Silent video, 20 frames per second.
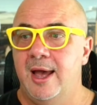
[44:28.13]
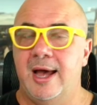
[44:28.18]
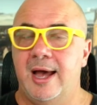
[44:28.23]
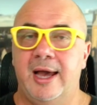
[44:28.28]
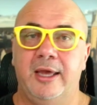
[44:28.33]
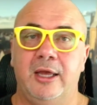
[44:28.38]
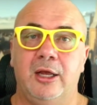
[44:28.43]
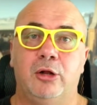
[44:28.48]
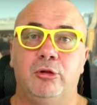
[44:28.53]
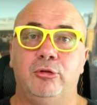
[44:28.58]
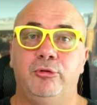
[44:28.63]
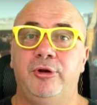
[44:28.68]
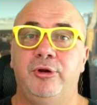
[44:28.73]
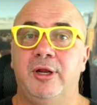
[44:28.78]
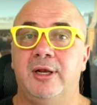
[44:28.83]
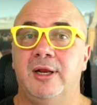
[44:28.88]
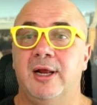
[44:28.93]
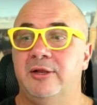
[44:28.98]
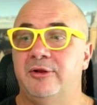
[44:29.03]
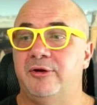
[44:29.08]
I
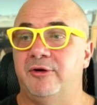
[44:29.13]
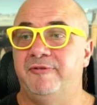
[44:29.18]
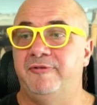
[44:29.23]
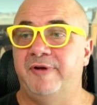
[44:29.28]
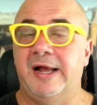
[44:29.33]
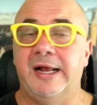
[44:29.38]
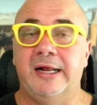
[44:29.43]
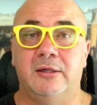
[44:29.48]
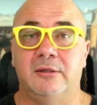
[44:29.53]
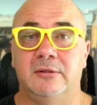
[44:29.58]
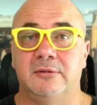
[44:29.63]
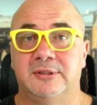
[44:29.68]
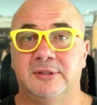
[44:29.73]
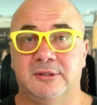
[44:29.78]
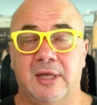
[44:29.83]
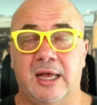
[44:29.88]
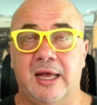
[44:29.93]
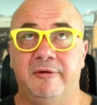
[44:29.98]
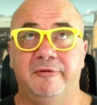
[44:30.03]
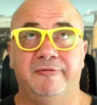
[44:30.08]
included under
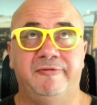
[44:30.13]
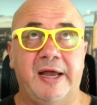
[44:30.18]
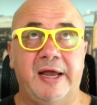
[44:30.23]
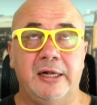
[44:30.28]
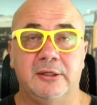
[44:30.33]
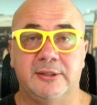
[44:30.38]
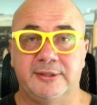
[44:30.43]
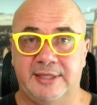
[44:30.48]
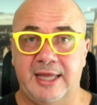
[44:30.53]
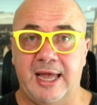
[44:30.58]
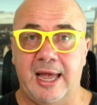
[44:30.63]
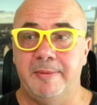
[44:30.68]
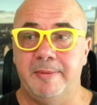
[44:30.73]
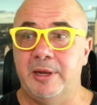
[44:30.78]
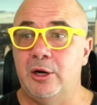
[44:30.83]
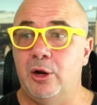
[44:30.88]
files tab.